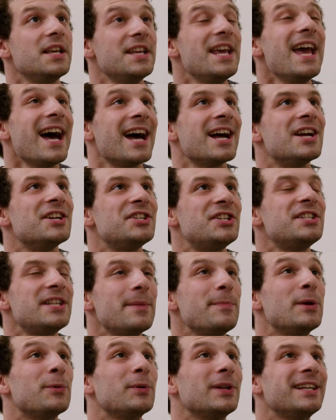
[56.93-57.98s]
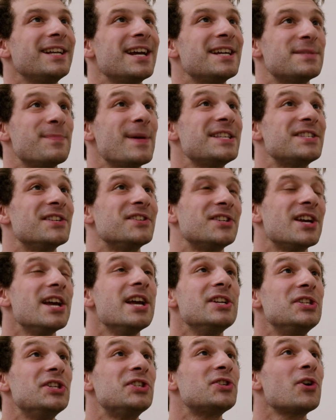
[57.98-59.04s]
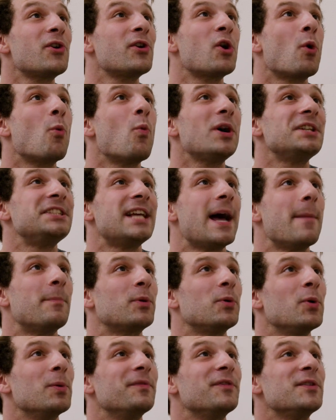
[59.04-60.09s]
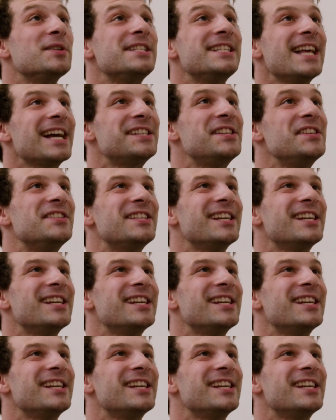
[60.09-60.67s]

Yeah, she sent me a really nice message. She started a WhatsApp group for sexy